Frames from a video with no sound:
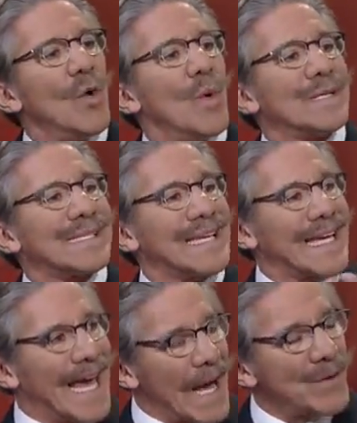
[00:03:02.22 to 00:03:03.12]
who was the
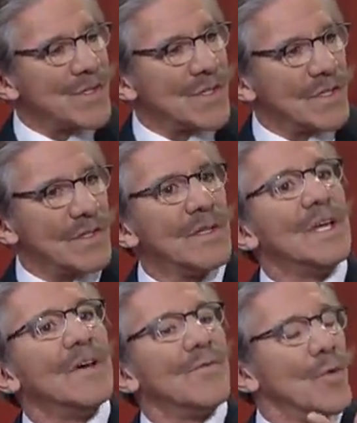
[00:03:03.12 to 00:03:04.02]
counsel
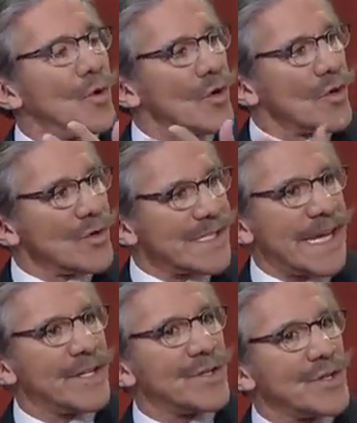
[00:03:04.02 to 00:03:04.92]
for
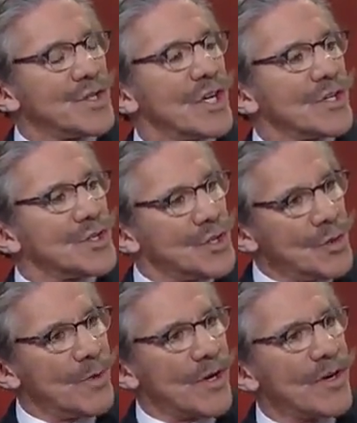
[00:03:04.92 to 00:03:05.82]
Senator Chuck
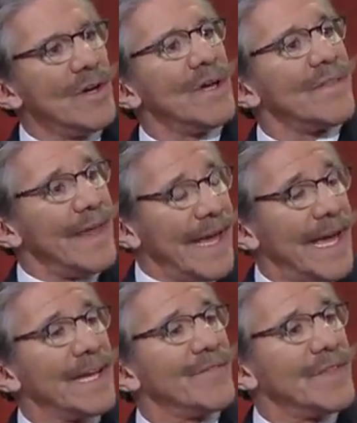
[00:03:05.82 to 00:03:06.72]
Schumer, the
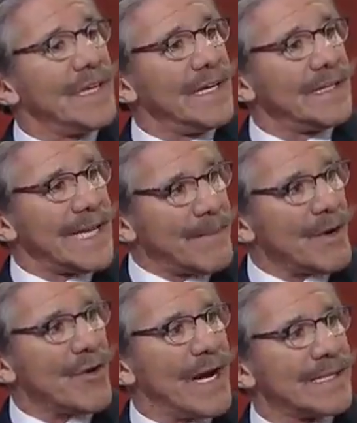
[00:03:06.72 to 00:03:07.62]
head of the
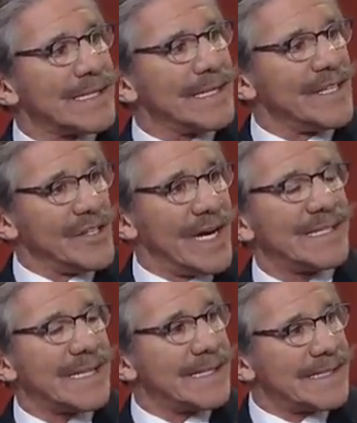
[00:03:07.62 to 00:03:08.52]
Democrats in the
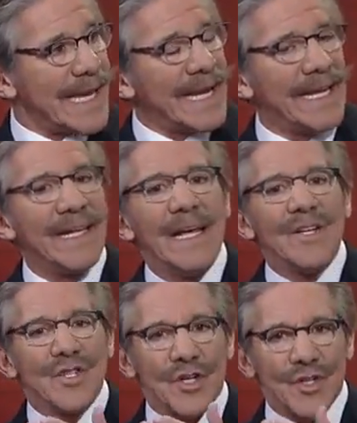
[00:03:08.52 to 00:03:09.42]
United States Senate.
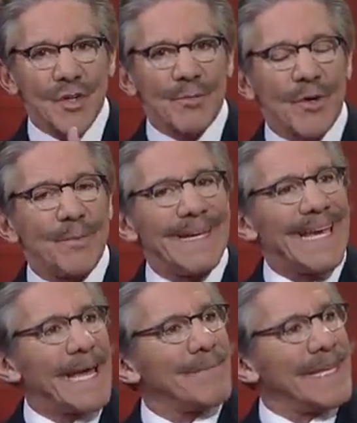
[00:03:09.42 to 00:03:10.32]
Chuck Schumer
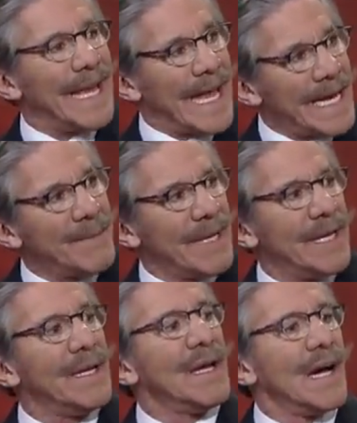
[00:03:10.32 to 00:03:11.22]
became the
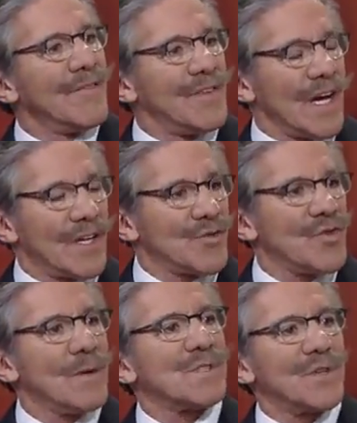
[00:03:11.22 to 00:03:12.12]
enemy of Donald
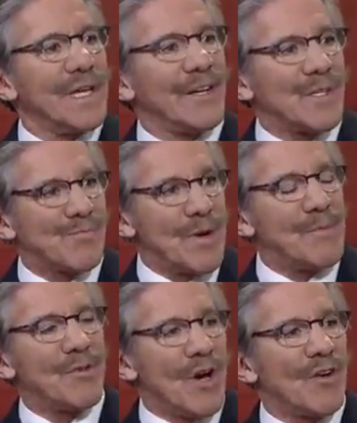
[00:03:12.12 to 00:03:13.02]
Trump. So here's
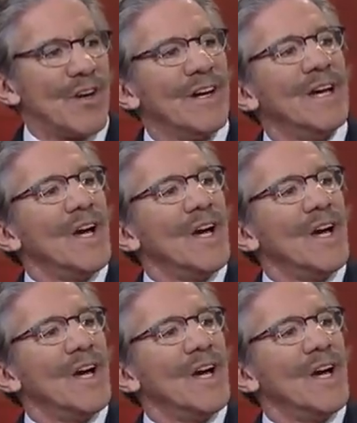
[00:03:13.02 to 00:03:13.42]
Preet Bharara,